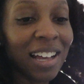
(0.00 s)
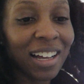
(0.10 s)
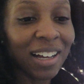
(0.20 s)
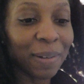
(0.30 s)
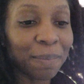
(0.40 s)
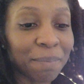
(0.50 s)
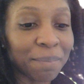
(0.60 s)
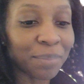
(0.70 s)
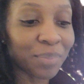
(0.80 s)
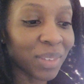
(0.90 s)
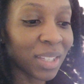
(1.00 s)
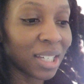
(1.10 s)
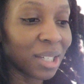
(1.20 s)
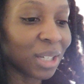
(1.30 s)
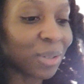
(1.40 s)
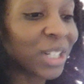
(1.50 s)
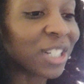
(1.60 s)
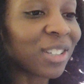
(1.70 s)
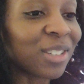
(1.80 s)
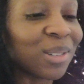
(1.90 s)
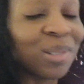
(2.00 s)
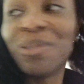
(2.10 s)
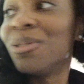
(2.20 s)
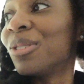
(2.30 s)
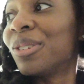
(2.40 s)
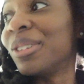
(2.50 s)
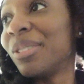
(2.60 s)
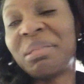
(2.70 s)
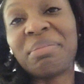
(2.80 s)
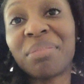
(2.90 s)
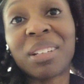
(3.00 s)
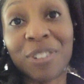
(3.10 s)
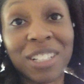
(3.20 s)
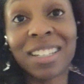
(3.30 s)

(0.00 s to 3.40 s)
Um, and we just do different